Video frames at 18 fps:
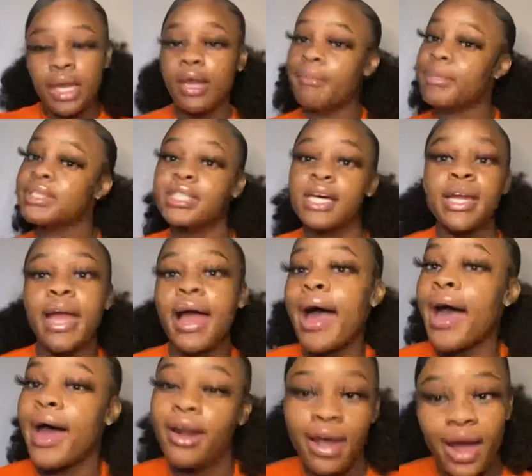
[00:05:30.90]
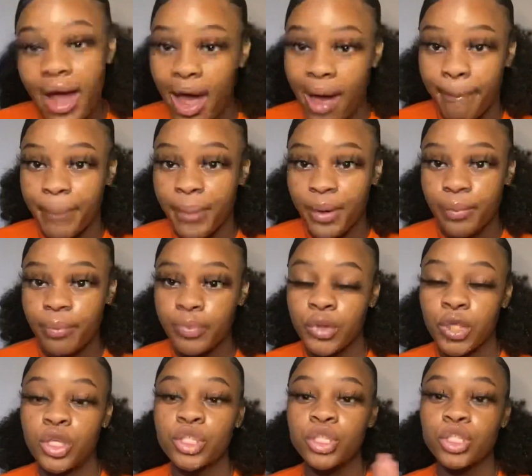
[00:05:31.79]
me tell y'all how that happened.
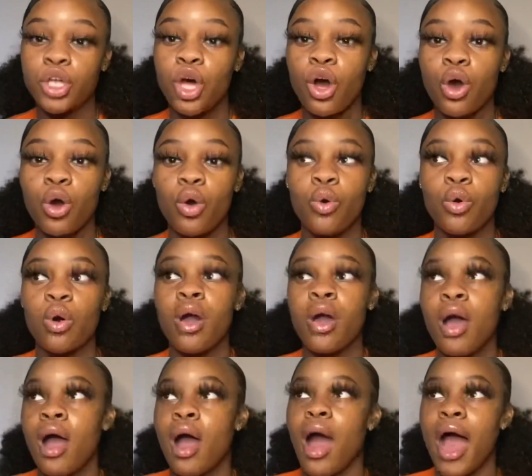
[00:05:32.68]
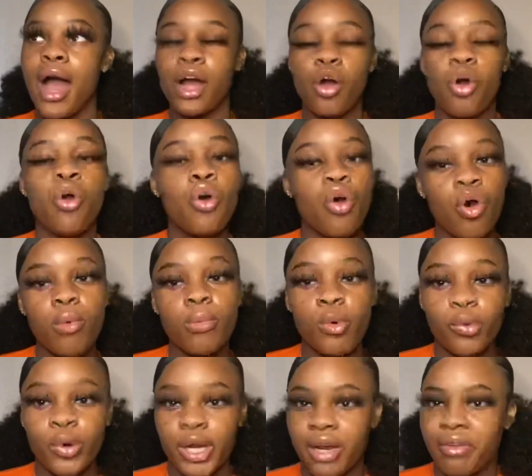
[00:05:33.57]
So I go home
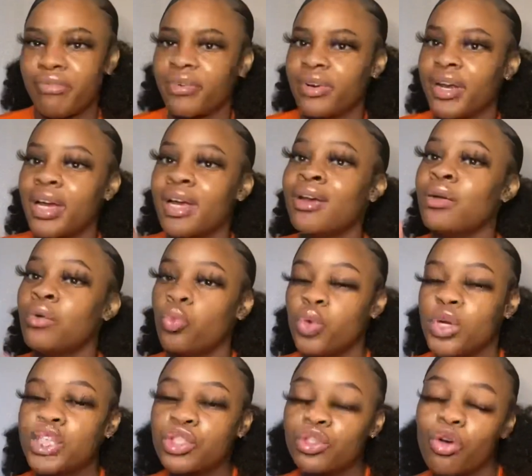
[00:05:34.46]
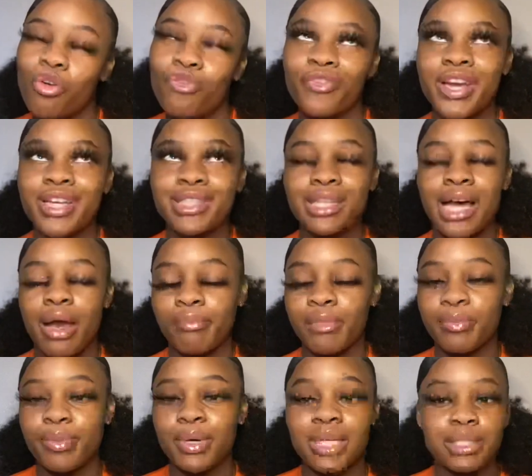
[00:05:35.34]
or whatever. Weasel on FaceTime
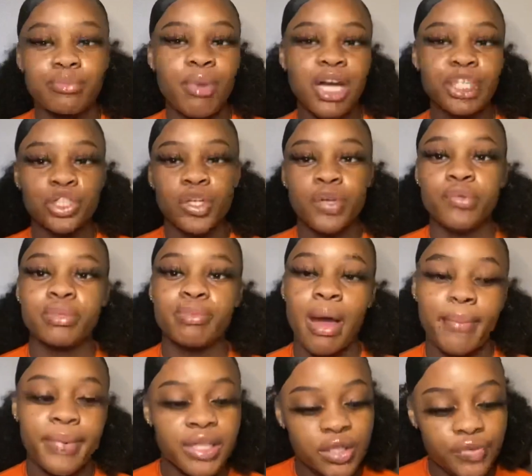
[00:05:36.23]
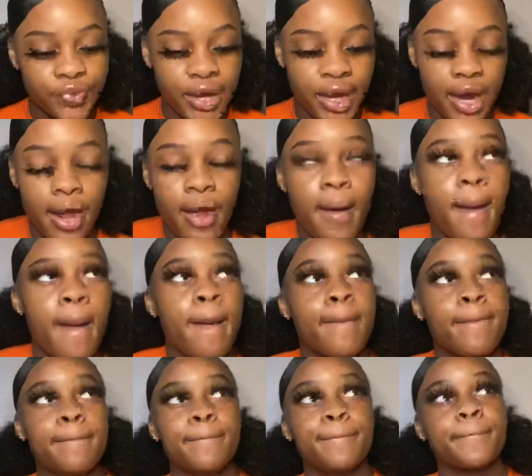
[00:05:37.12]
me because, mind you, he was my best friend.
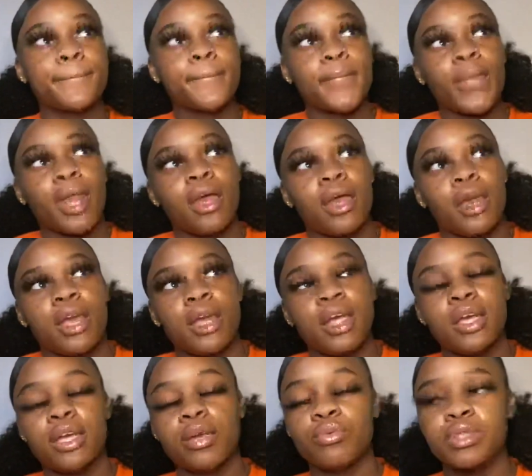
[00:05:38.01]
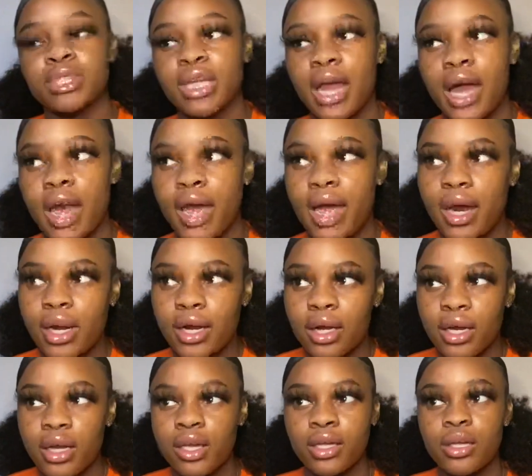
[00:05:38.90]
And he was
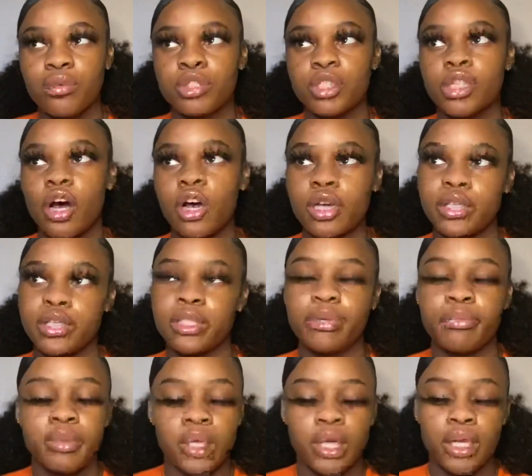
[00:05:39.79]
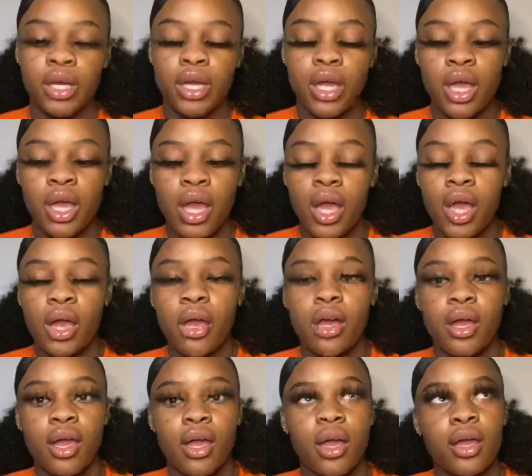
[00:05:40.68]
talking to me,
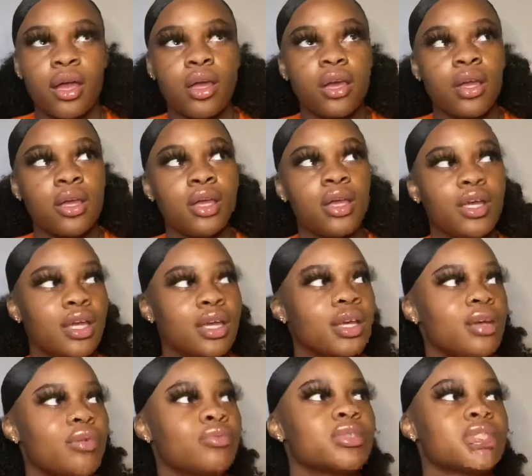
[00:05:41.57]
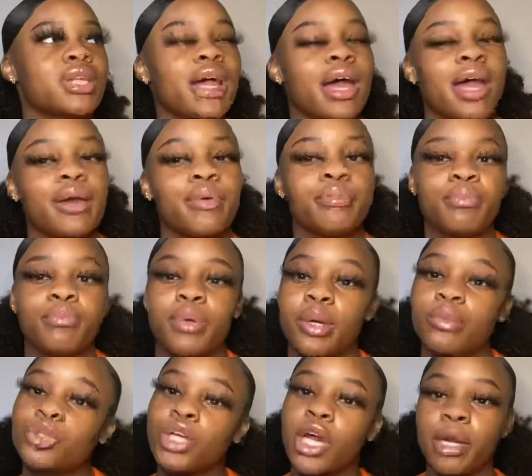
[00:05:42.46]
and he was like, but
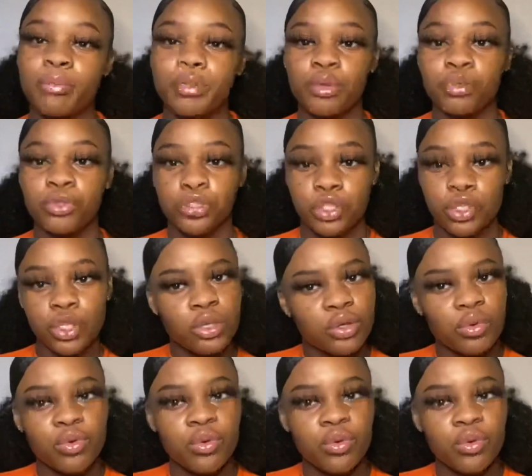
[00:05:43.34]
I'm trying to be with you.